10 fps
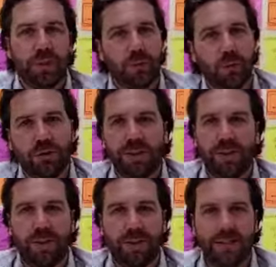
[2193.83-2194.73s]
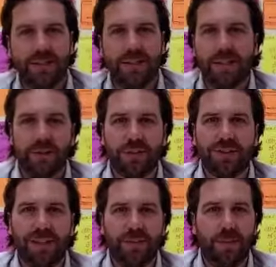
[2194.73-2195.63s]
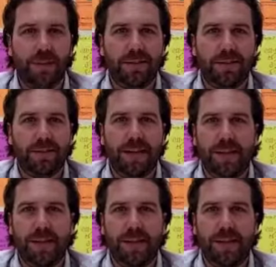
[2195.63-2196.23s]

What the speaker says: control statements, conditional statements,